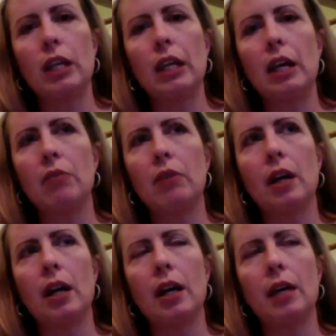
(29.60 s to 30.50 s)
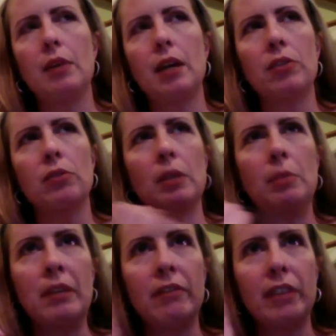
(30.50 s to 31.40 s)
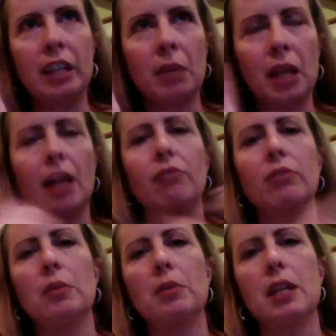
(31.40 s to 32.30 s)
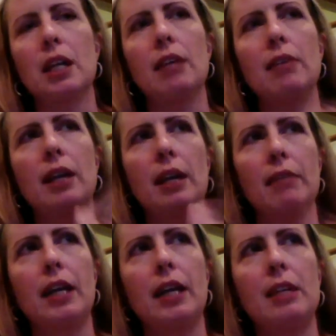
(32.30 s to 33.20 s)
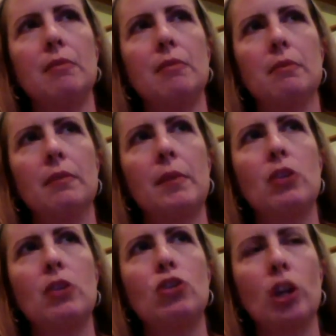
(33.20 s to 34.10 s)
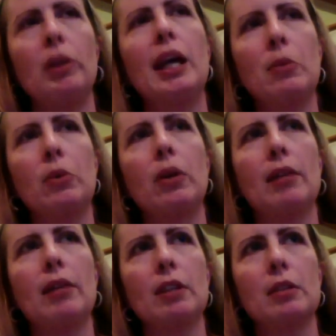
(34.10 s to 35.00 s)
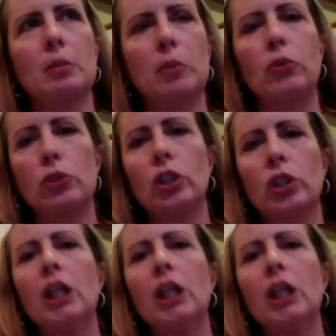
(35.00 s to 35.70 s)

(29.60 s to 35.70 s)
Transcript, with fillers: I I had gone through an epiphany in my life where I was like, okay, if I can if I'm on a show again where I have exposure,